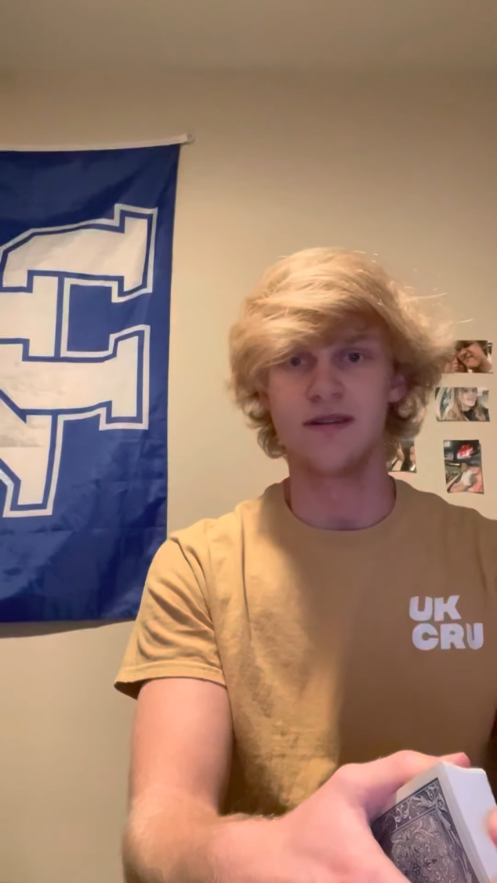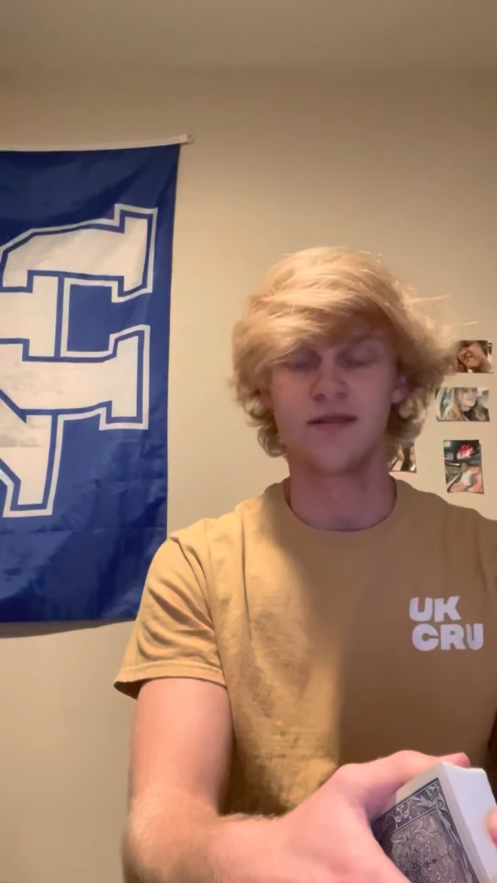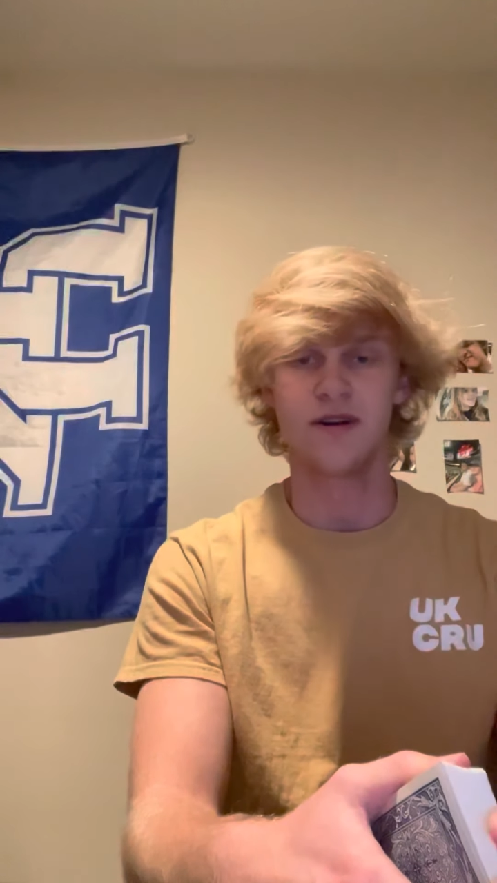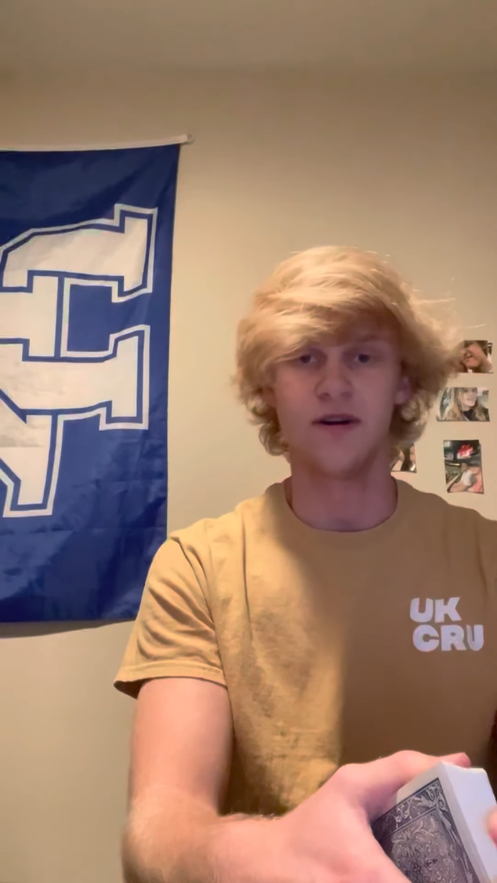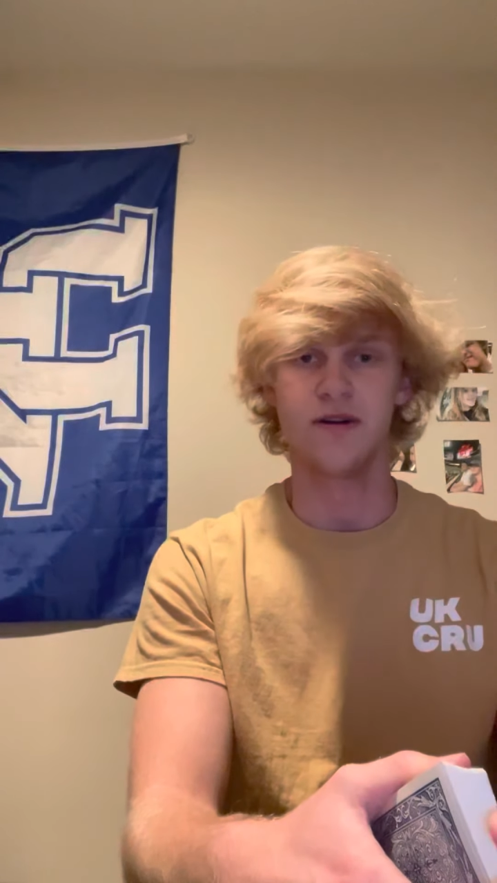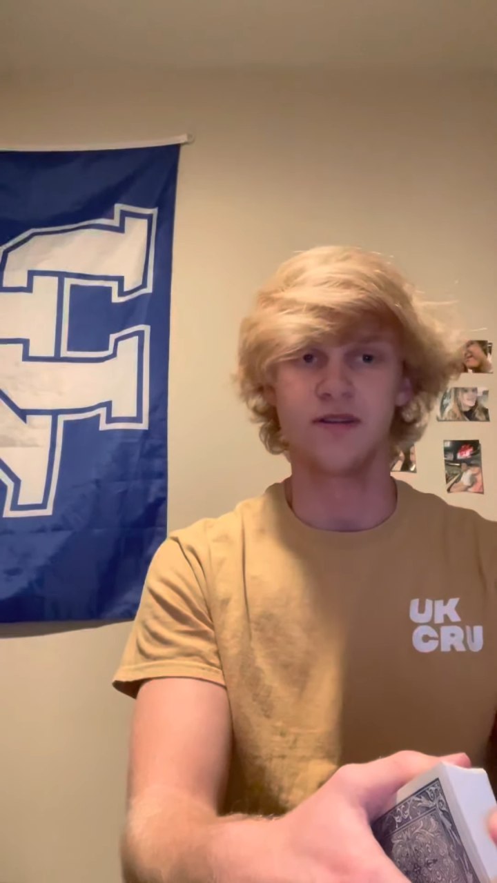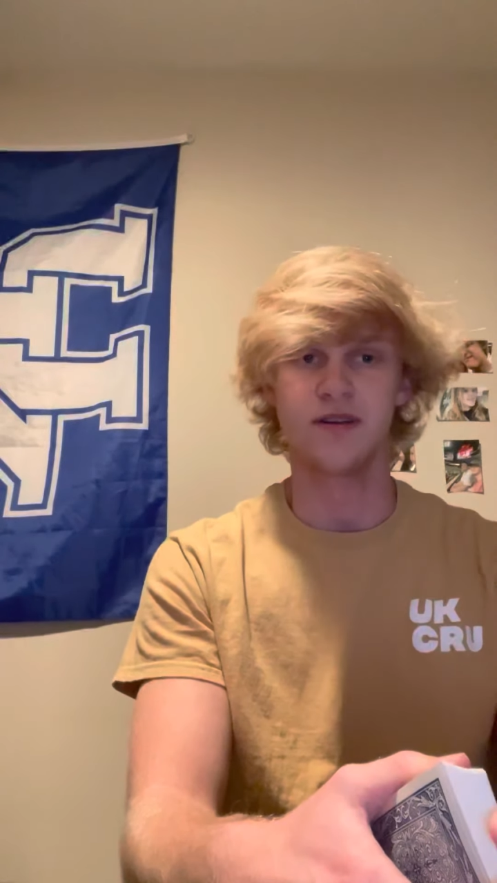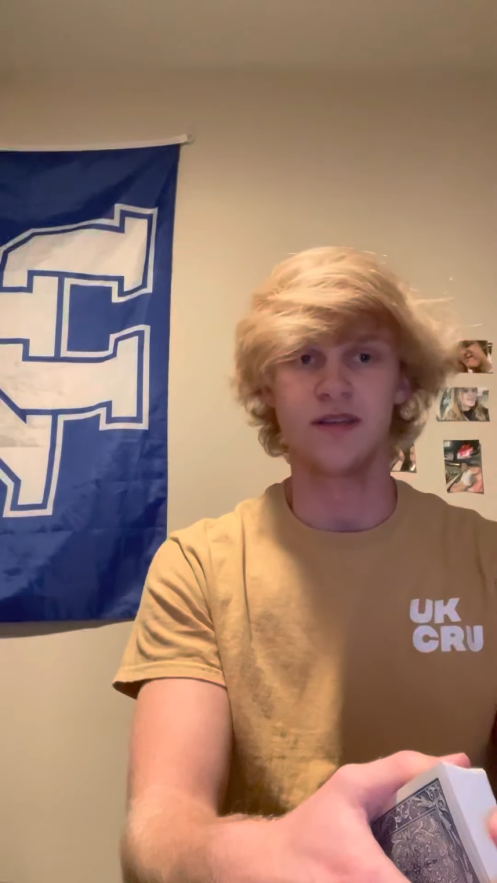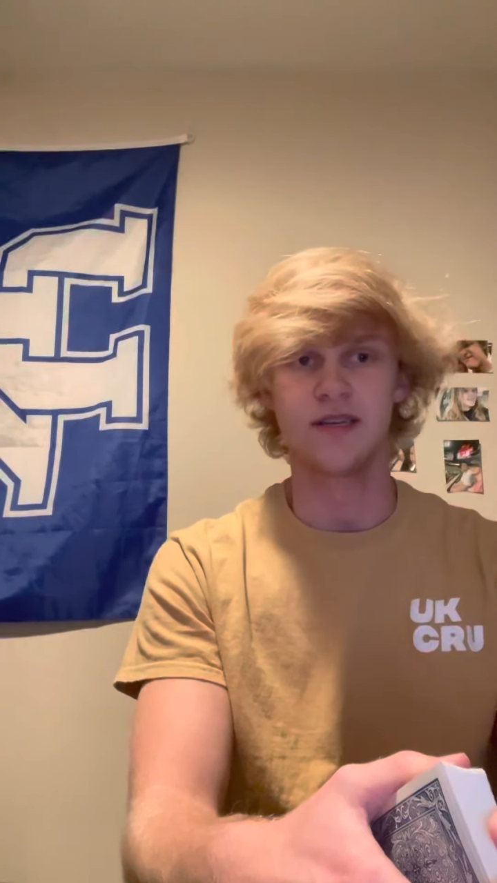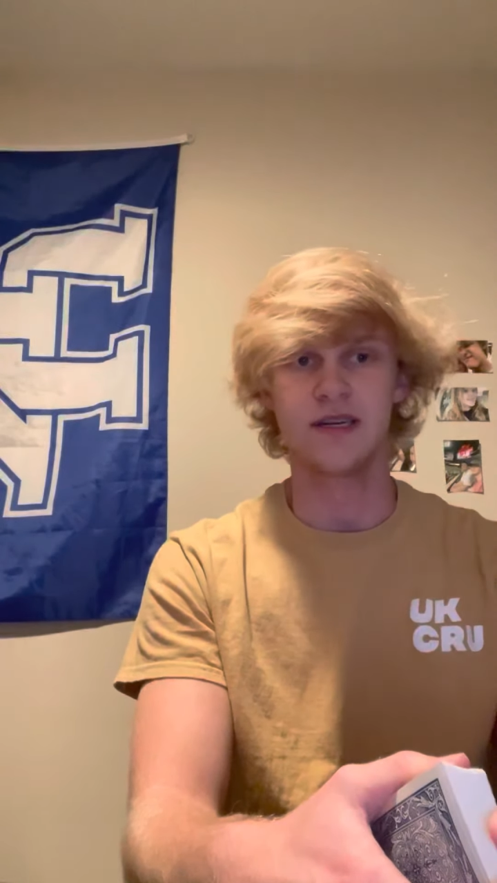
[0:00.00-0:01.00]
cards all
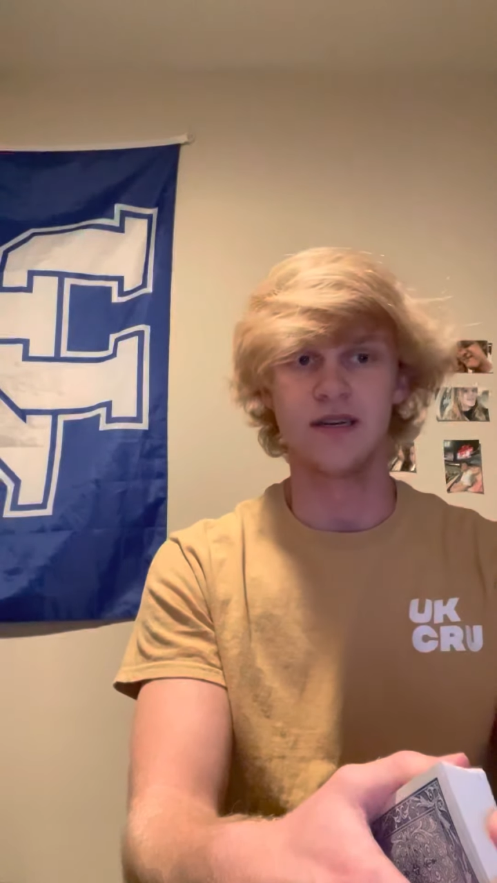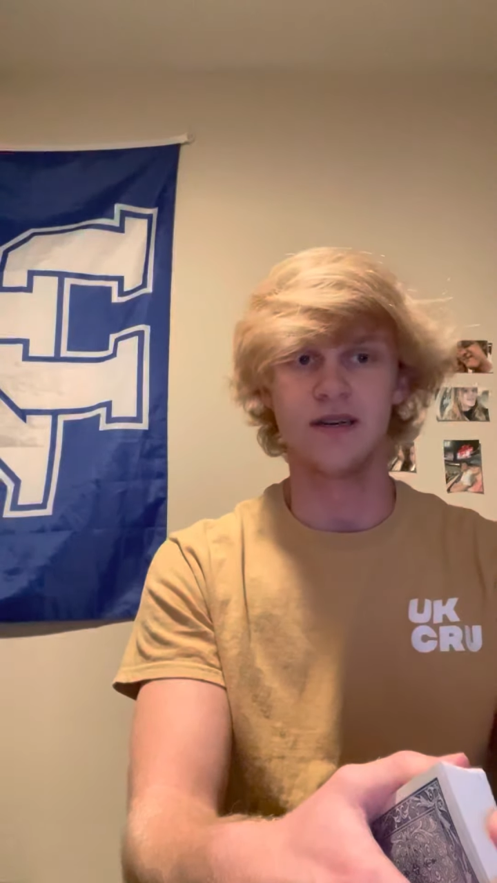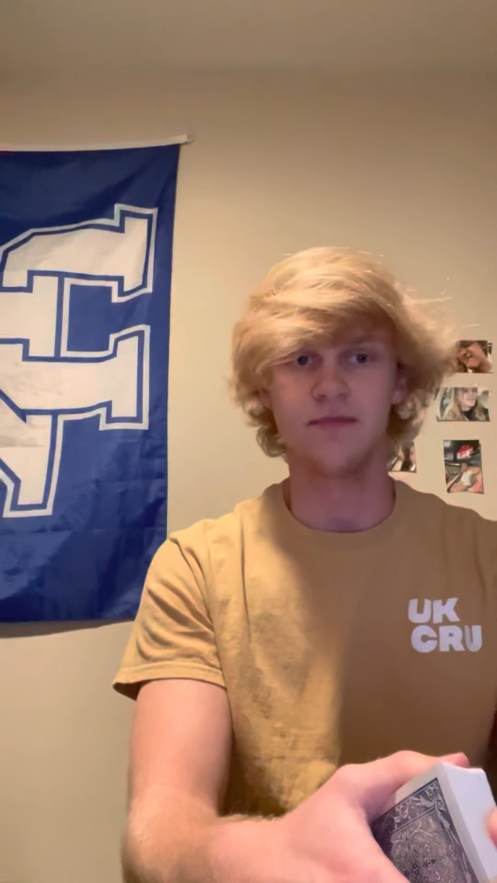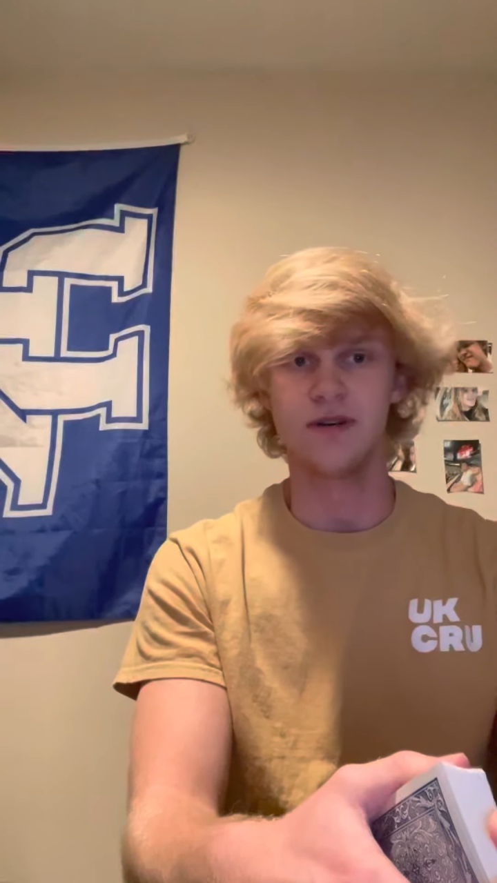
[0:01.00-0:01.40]
the time,